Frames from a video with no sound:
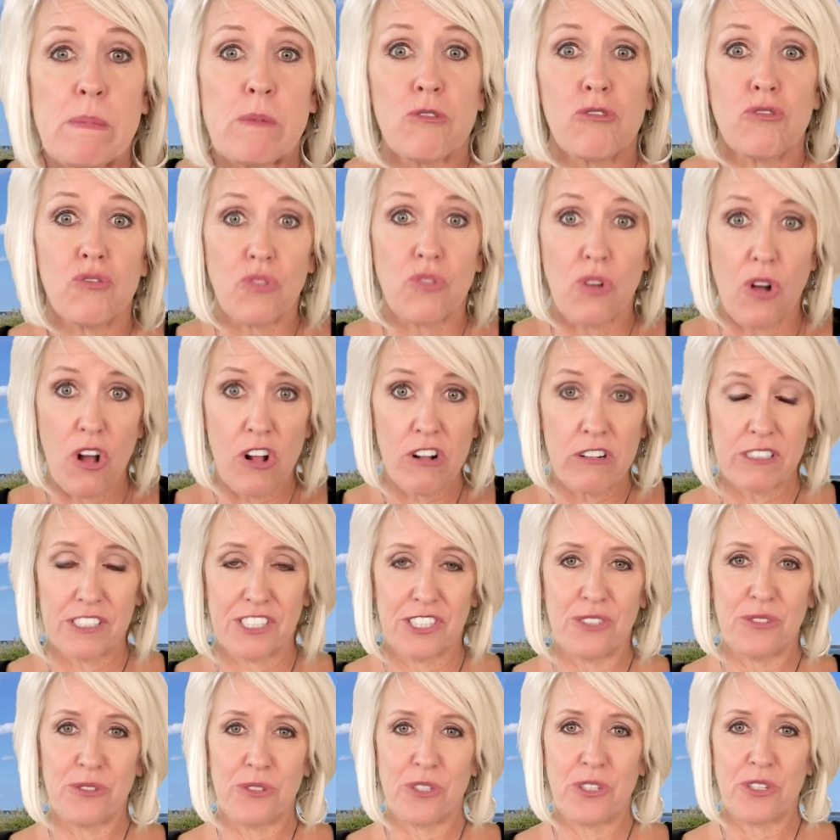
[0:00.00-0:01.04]
drawn to
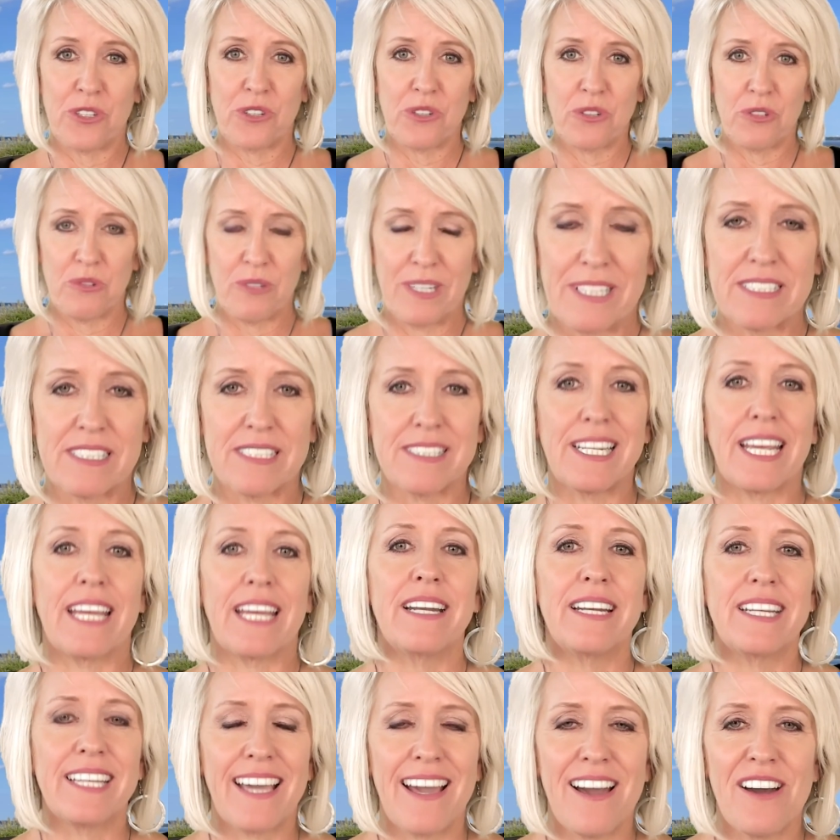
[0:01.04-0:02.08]
you and
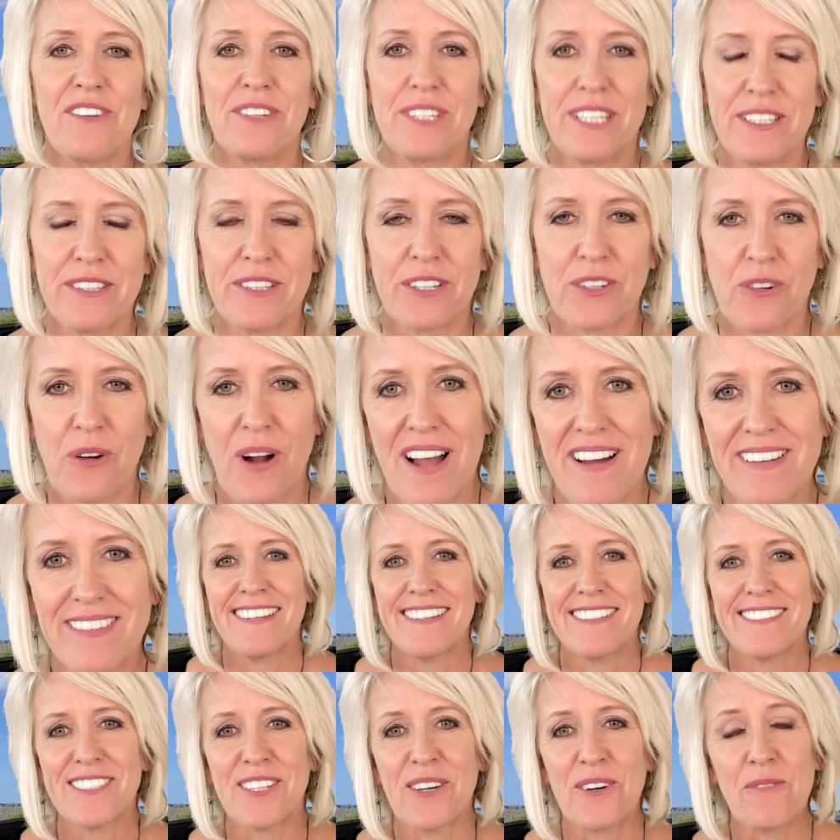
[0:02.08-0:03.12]
standing out in the crowd.
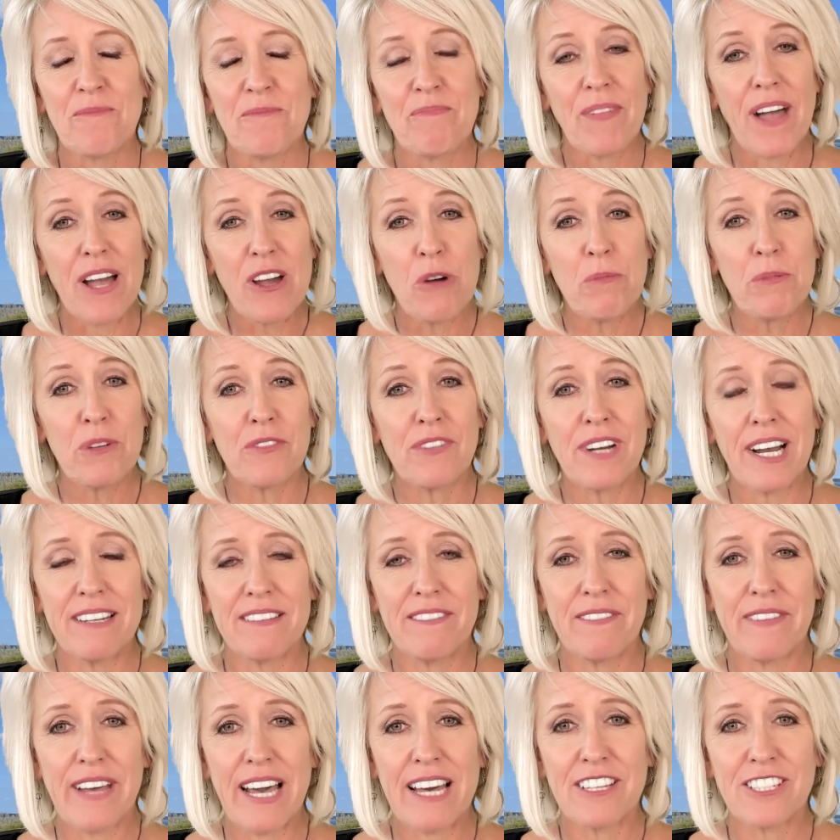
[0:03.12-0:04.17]
So I hope you've gotten
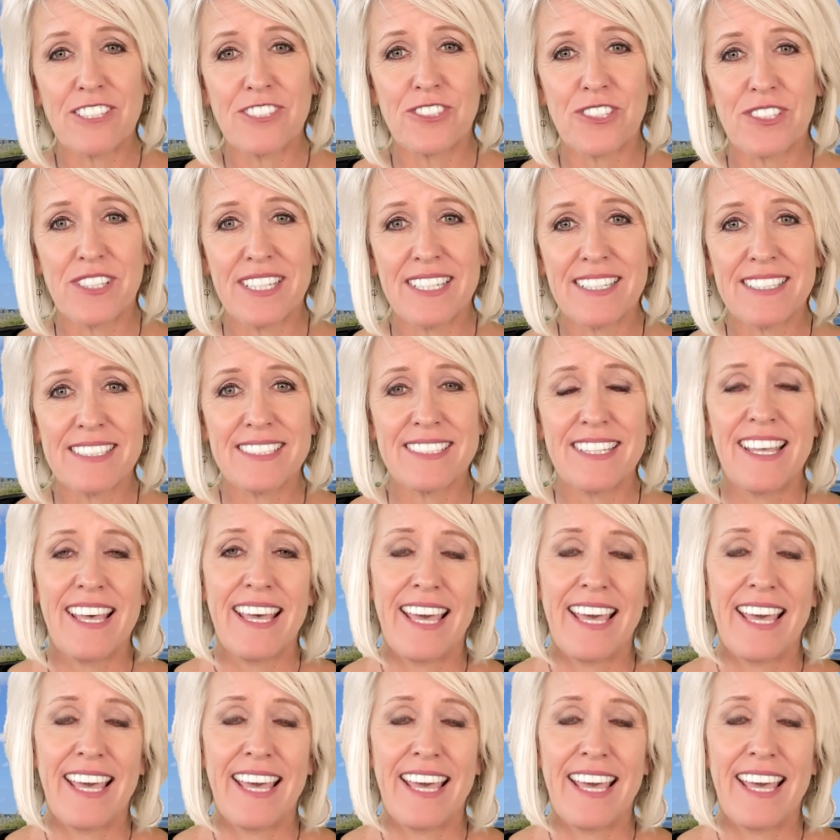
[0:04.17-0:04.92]
value to this.